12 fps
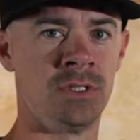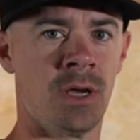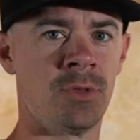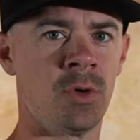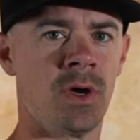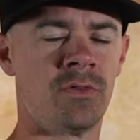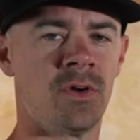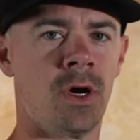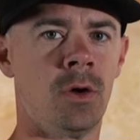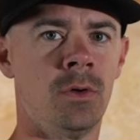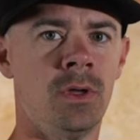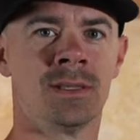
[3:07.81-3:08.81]

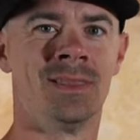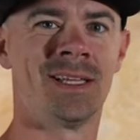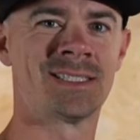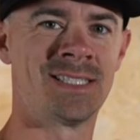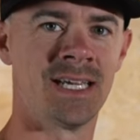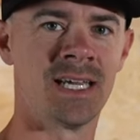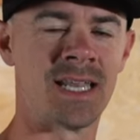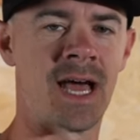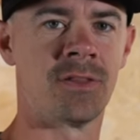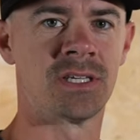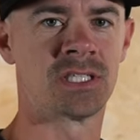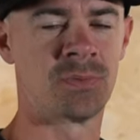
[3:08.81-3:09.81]
WFO. Let's dig into
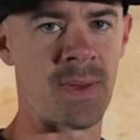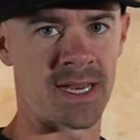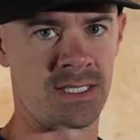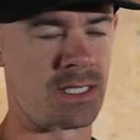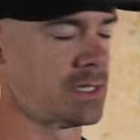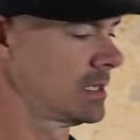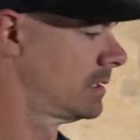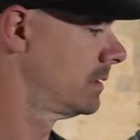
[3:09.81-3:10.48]
how they spec'd it.